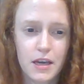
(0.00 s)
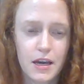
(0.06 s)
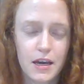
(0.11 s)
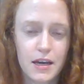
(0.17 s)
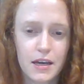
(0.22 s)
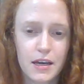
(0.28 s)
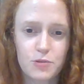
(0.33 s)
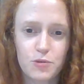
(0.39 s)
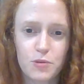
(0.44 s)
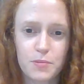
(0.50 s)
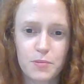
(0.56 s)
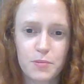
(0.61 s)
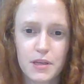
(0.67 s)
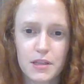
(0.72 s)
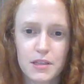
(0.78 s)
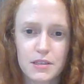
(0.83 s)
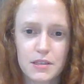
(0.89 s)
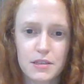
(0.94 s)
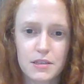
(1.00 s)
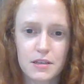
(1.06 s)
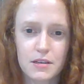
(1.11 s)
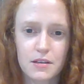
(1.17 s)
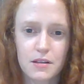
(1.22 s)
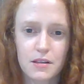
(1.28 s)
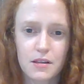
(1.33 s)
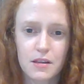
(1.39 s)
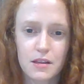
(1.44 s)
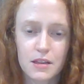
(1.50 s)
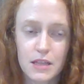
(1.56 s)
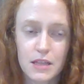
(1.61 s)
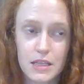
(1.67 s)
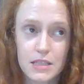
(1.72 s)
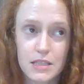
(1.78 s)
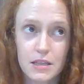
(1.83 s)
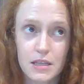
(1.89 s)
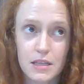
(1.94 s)
it will be a
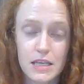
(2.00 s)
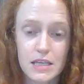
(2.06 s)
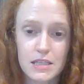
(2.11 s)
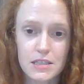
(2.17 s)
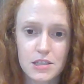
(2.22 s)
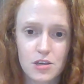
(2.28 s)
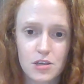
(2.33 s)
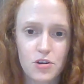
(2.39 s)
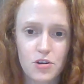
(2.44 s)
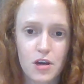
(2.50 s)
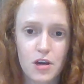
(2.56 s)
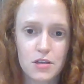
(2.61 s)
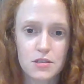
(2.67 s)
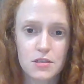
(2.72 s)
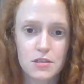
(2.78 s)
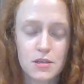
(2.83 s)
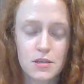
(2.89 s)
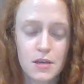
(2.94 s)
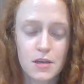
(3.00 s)
little easy on us.